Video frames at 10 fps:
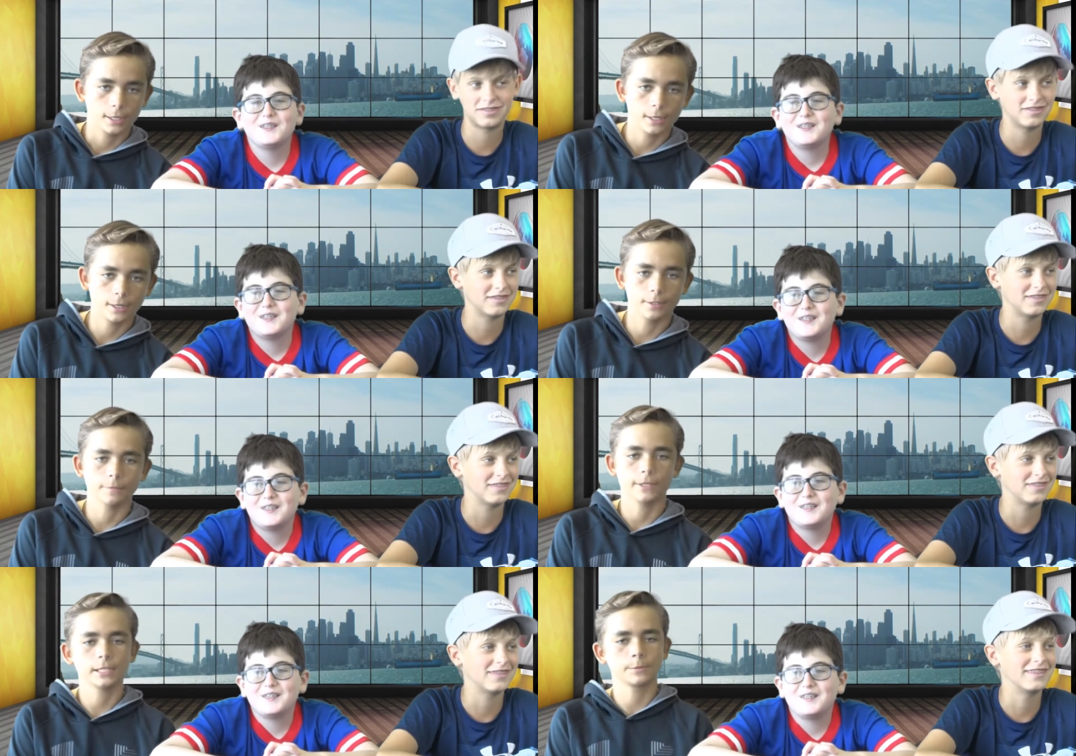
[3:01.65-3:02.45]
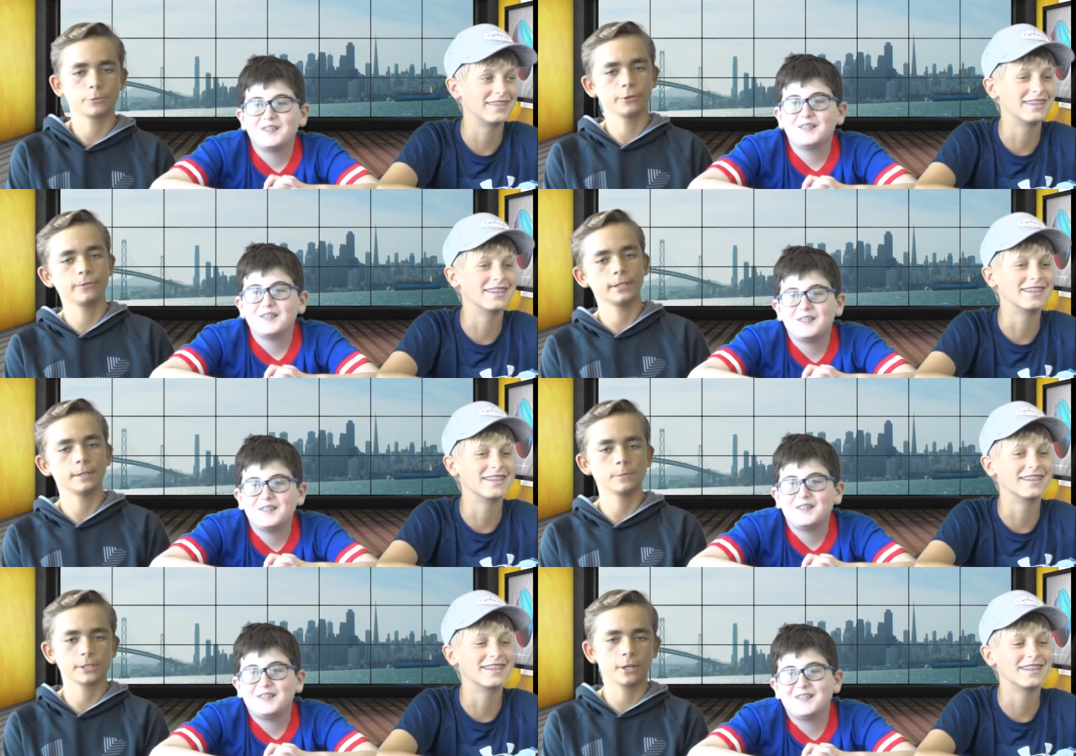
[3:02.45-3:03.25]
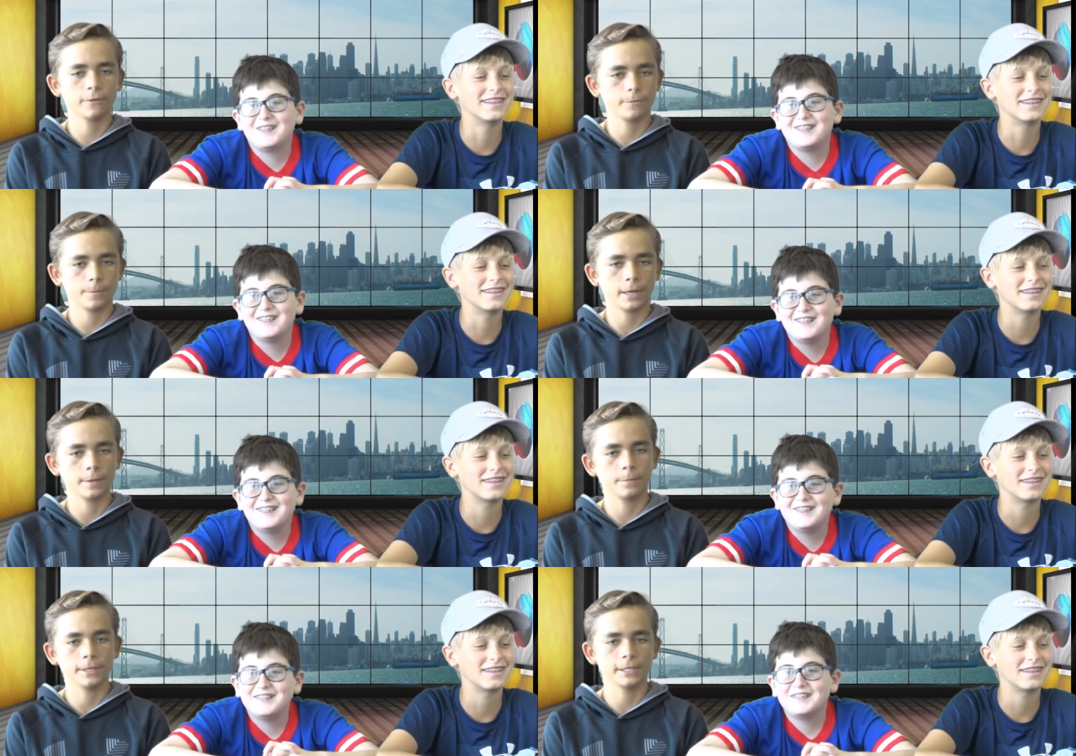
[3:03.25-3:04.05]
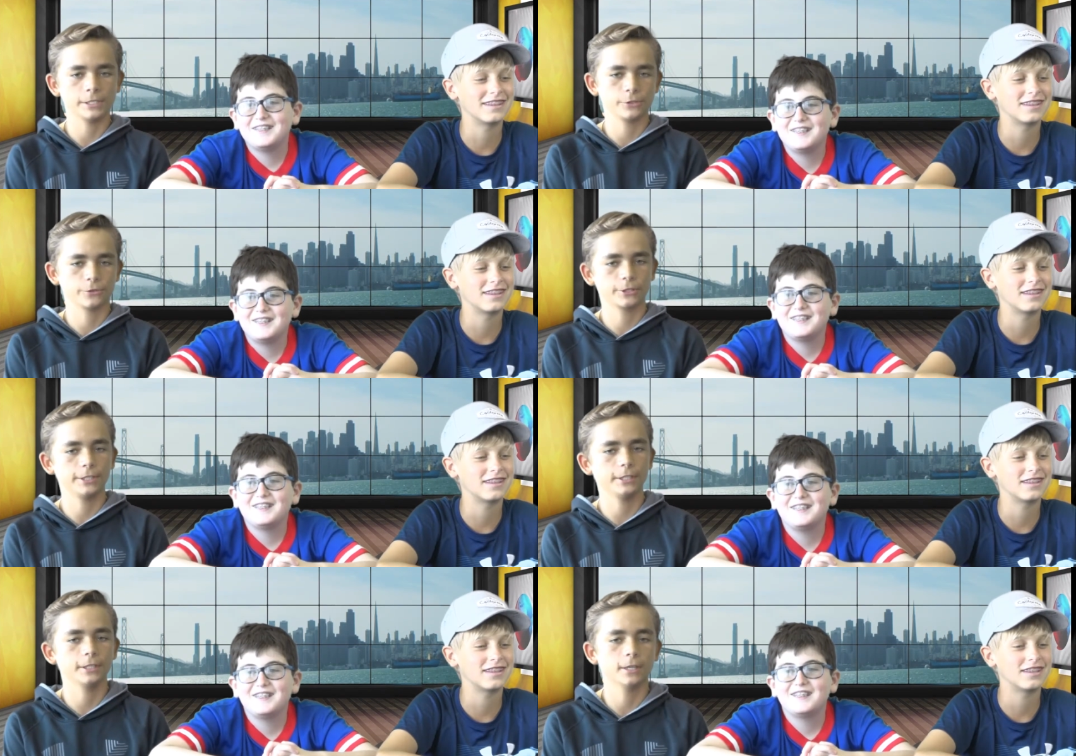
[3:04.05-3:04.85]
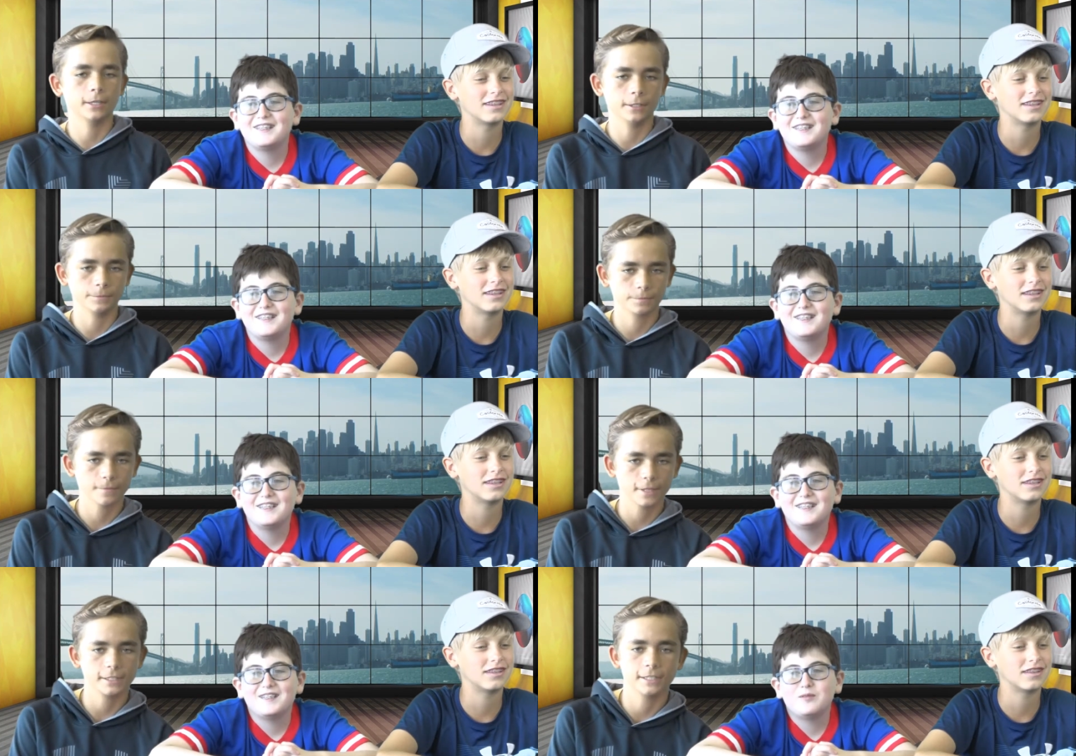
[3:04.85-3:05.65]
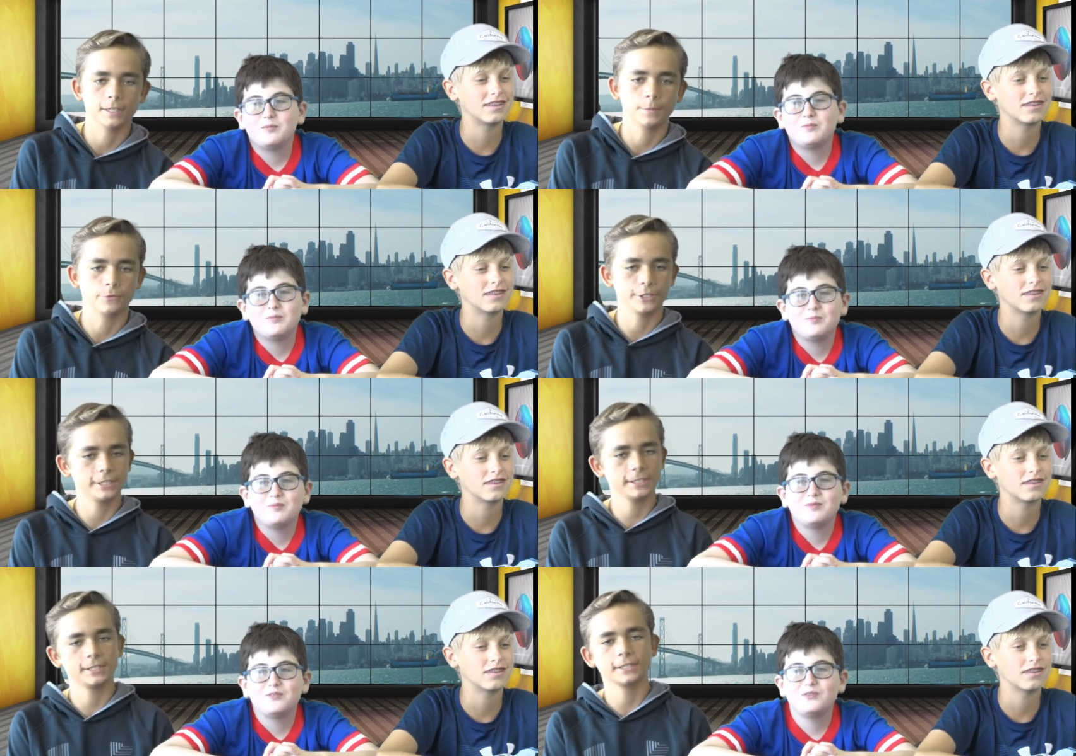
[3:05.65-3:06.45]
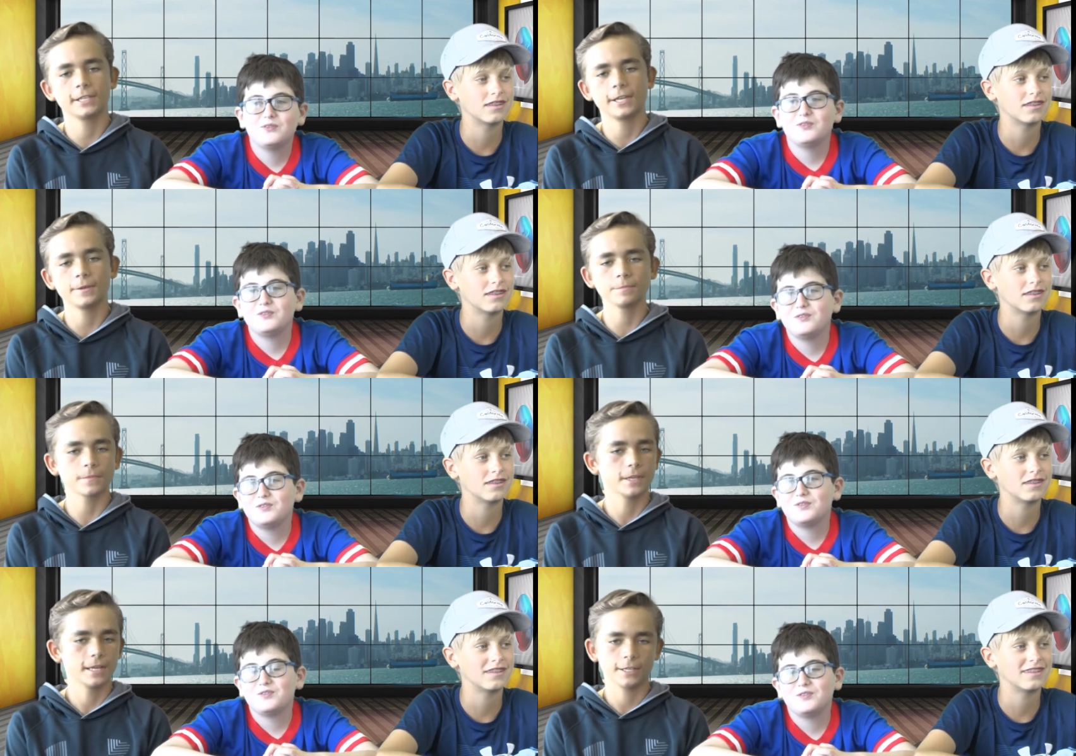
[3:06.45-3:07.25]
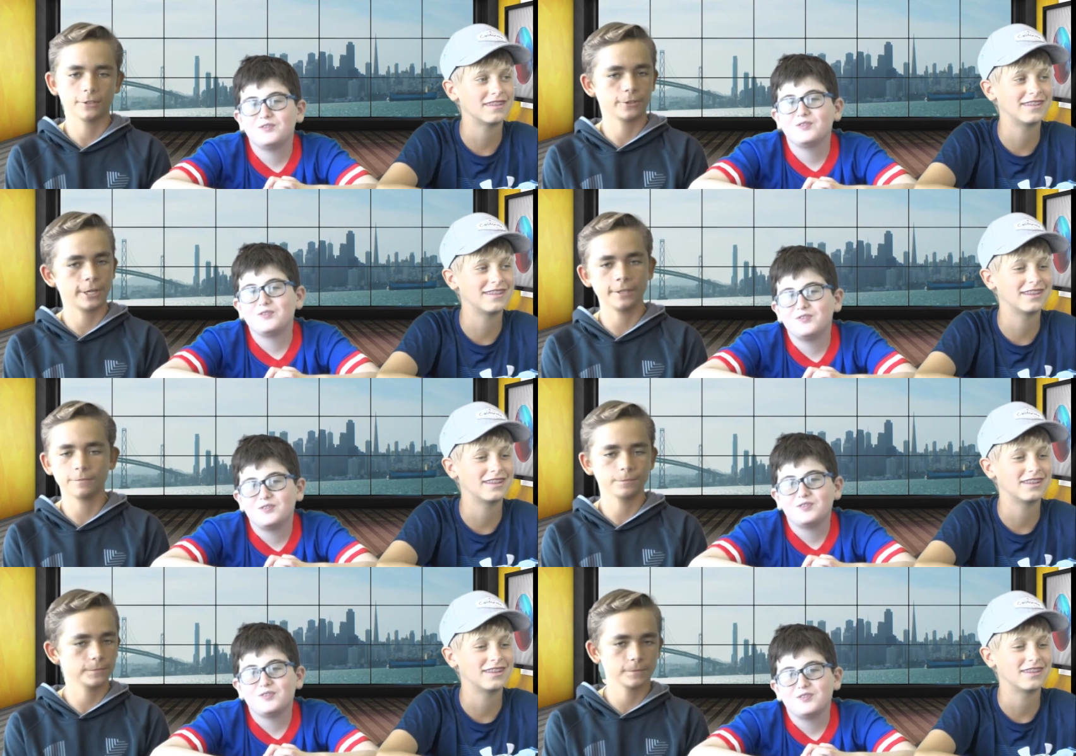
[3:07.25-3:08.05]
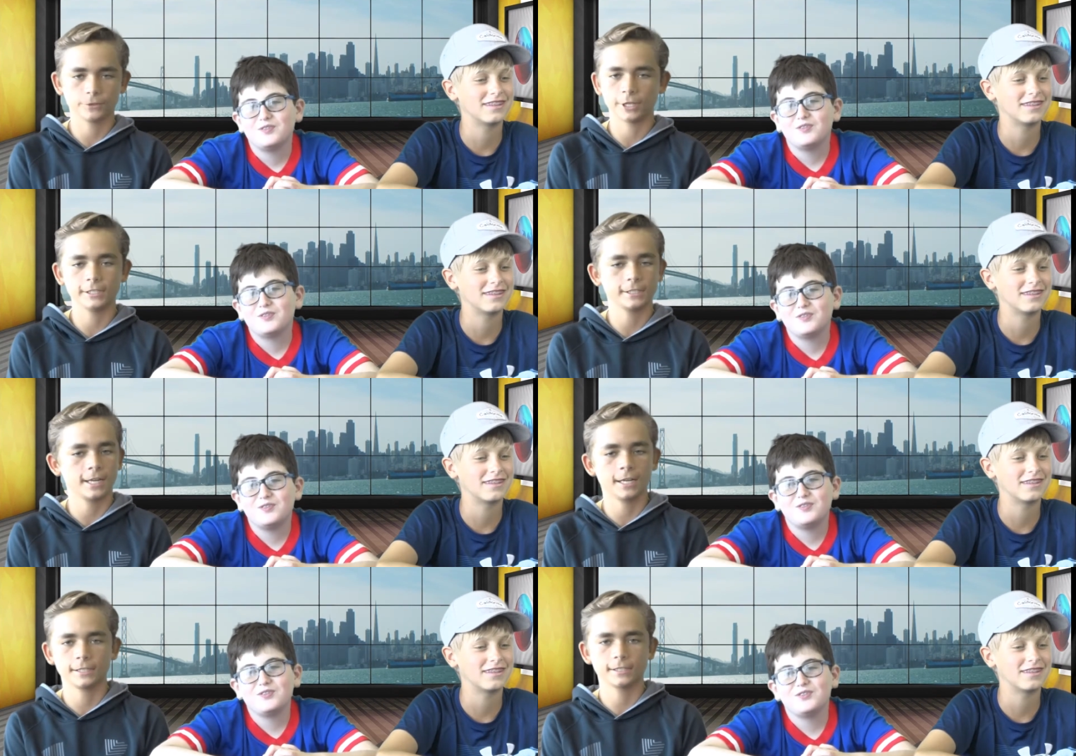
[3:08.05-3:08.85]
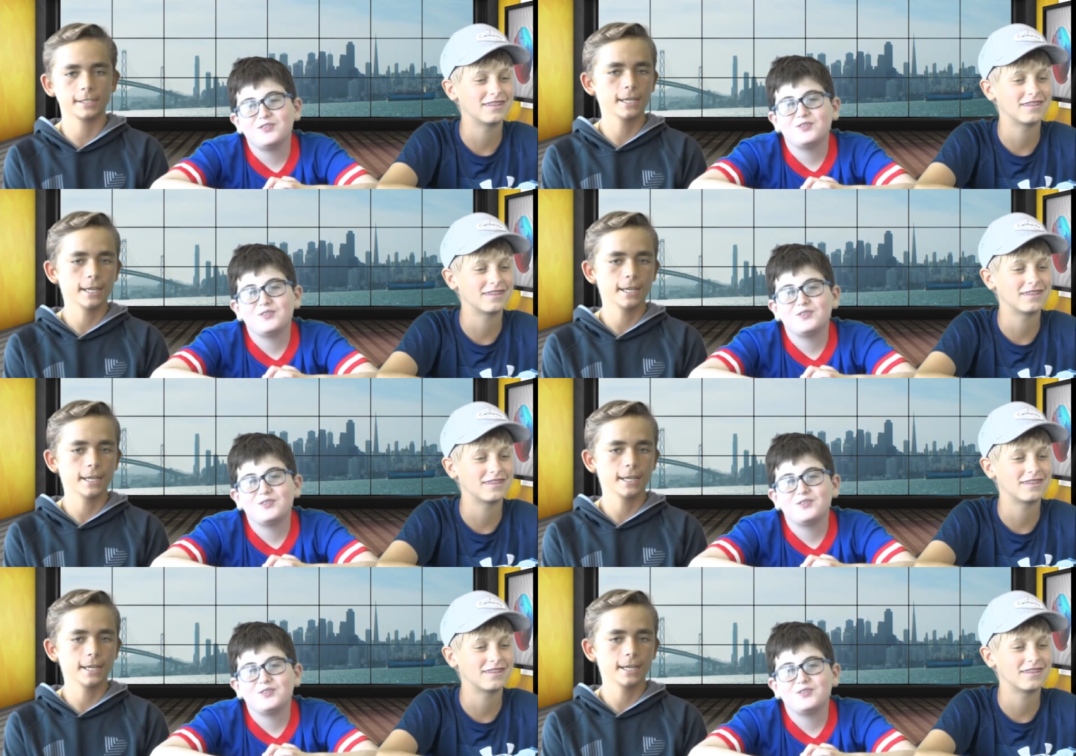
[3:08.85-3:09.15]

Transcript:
Speaker 1: Um, he has proven himself by playing his rookie uh, the preseason game. Great great stats.